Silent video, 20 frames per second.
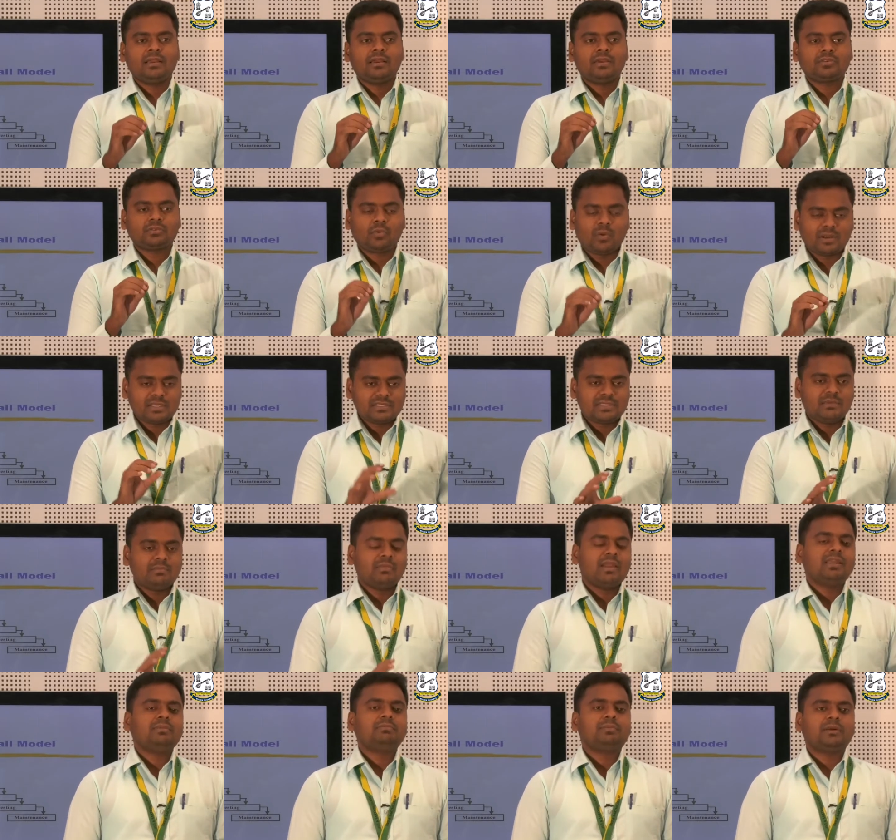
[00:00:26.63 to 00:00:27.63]
So what is the
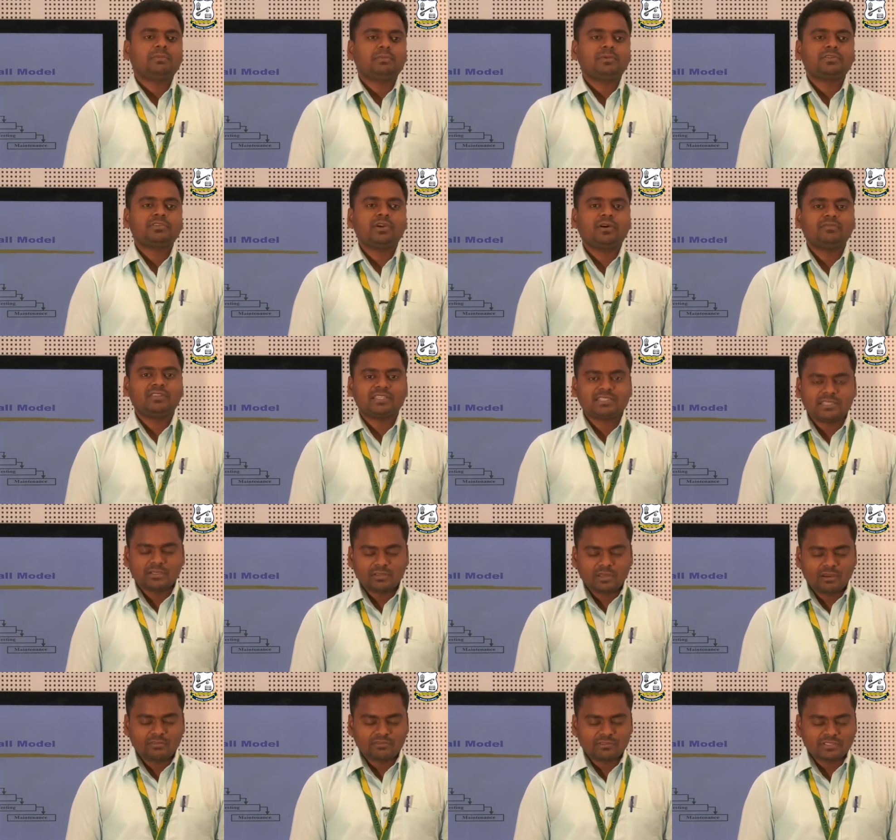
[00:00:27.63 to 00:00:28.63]
main purpose of the set
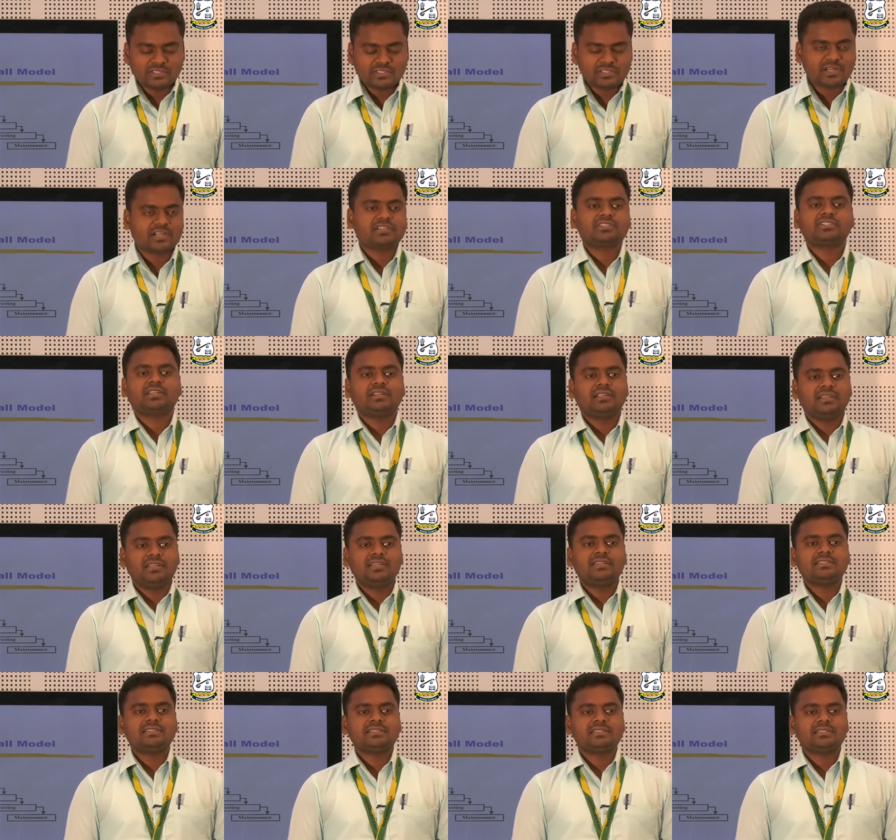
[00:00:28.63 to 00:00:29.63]
of instruction
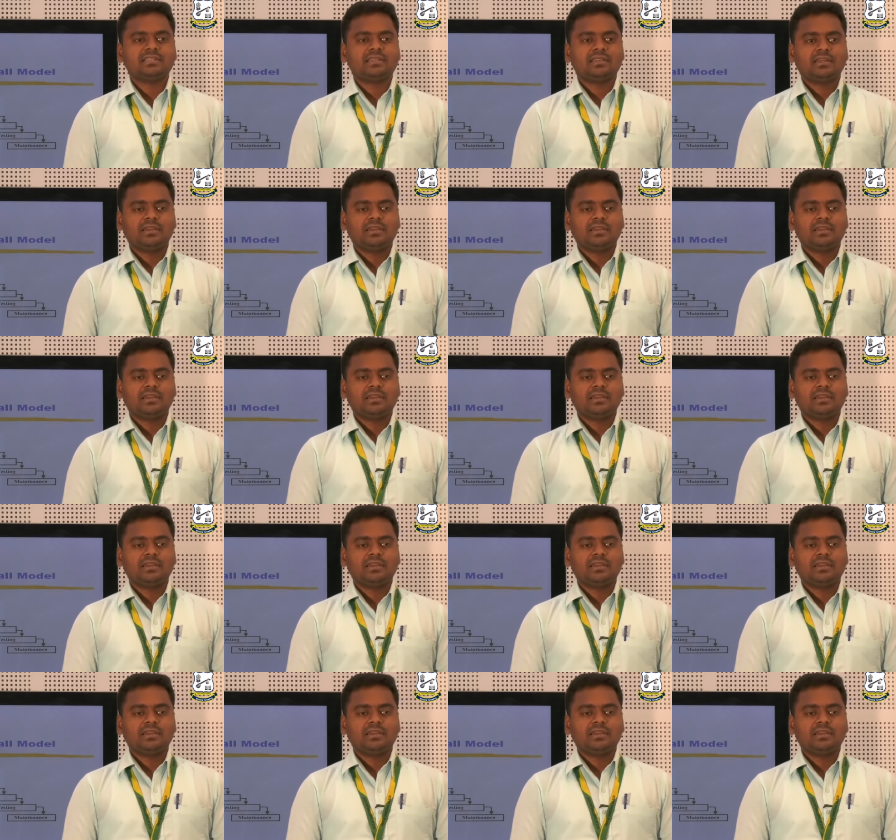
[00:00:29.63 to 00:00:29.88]
is,